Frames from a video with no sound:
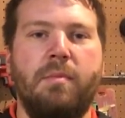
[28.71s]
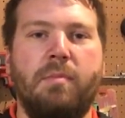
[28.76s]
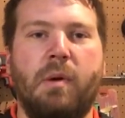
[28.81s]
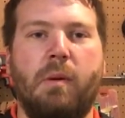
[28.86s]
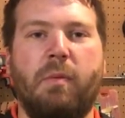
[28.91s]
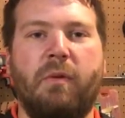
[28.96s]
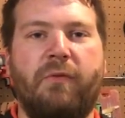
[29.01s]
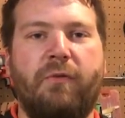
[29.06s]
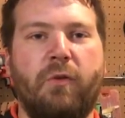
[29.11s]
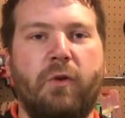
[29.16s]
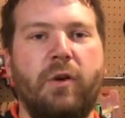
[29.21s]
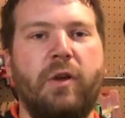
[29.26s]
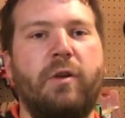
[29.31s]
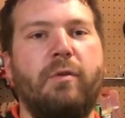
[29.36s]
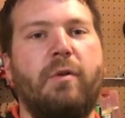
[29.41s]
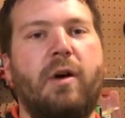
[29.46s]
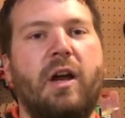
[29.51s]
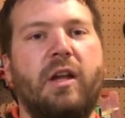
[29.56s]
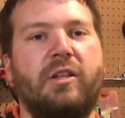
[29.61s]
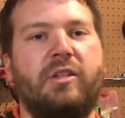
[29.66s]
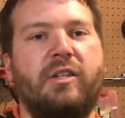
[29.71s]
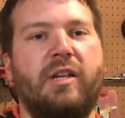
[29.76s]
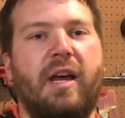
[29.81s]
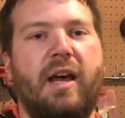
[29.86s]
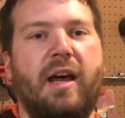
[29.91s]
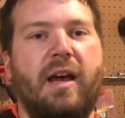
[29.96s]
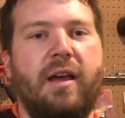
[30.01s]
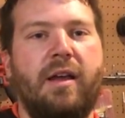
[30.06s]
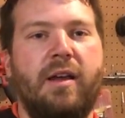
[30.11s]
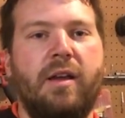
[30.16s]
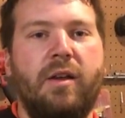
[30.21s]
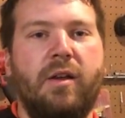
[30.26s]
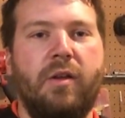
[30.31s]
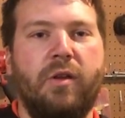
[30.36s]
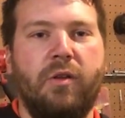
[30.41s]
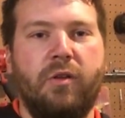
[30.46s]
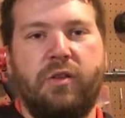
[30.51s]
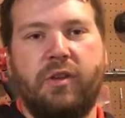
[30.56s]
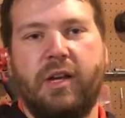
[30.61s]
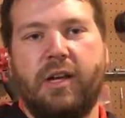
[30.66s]
But before you watch that,
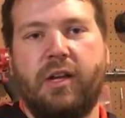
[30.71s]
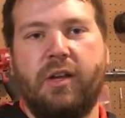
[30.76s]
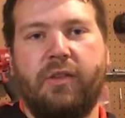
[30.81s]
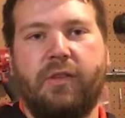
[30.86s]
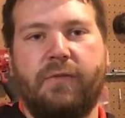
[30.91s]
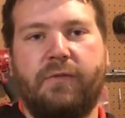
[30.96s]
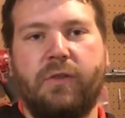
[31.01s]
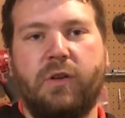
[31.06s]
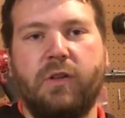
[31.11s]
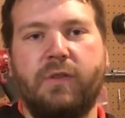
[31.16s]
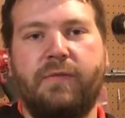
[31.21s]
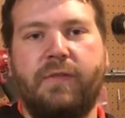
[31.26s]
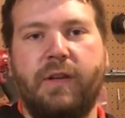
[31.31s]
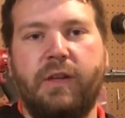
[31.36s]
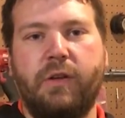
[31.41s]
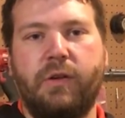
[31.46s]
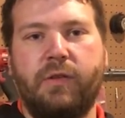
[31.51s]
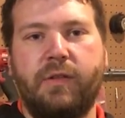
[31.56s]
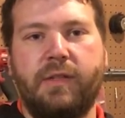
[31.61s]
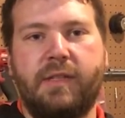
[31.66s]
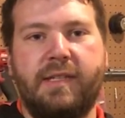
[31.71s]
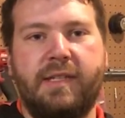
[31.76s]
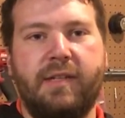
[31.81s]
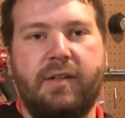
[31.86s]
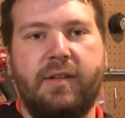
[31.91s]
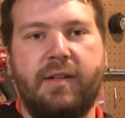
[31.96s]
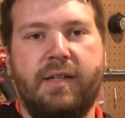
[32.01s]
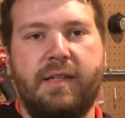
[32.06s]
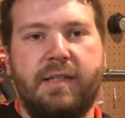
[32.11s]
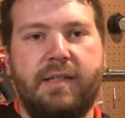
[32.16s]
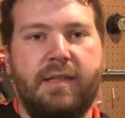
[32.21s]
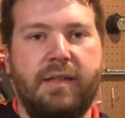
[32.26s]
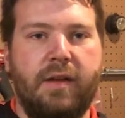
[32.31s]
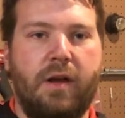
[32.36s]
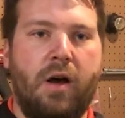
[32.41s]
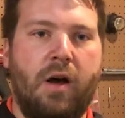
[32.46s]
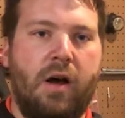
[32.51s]
check out the first video of this series,